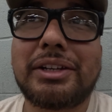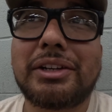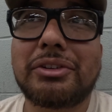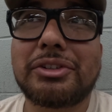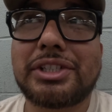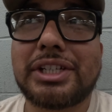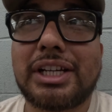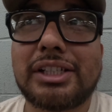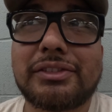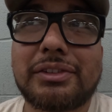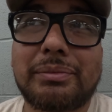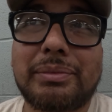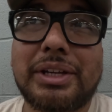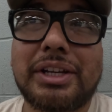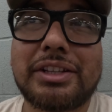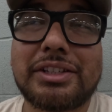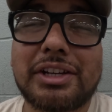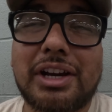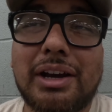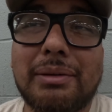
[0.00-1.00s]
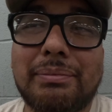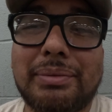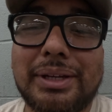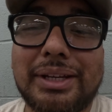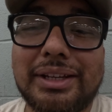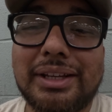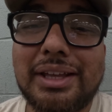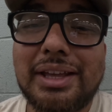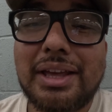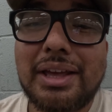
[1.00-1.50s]
No chance for me at
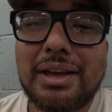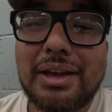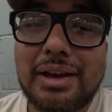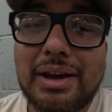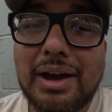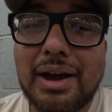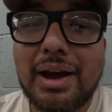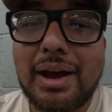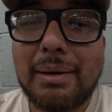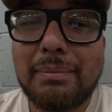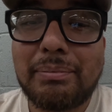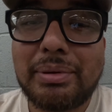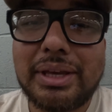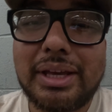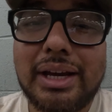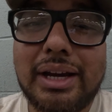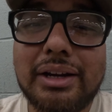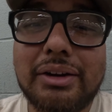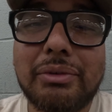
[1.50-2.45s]
topping. But yeah,